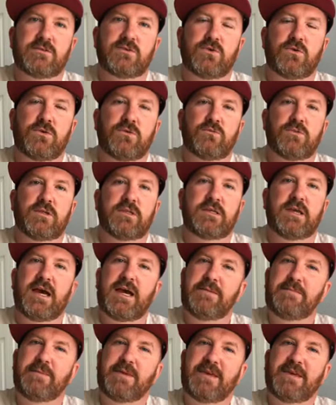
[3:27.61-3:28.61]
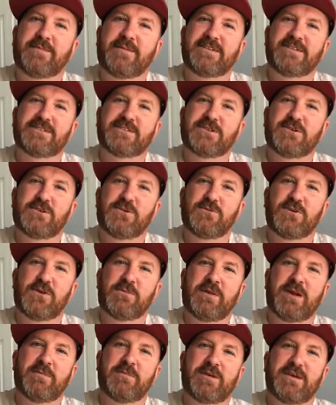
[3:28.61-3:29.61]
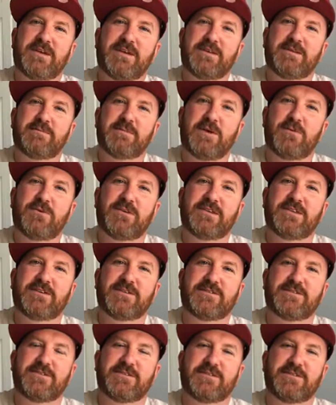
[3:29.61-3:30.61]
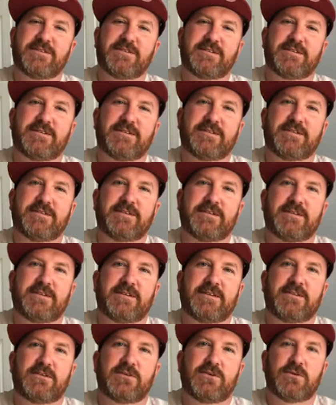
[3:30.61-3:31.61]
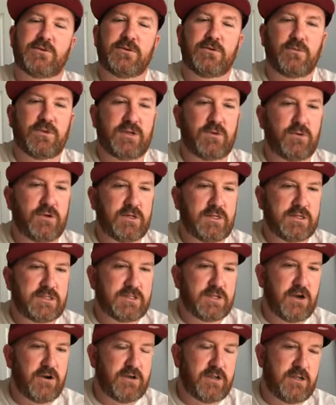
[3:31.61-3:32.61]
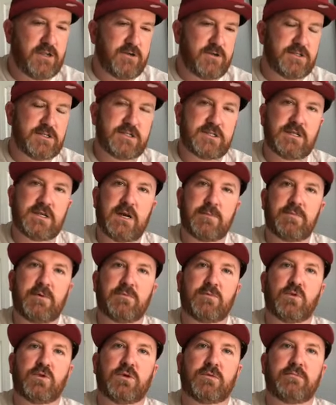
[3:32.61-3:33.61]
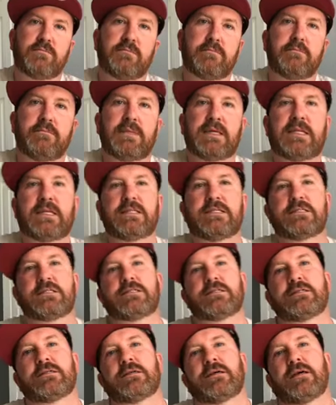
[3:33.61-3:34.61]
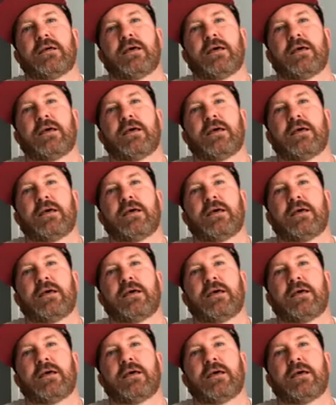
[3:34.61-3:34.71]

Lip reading: Cold and windy. Hi, babe. I just saw you walk by my window. Cold and windy. We're going to start it here in just a couple more minutes.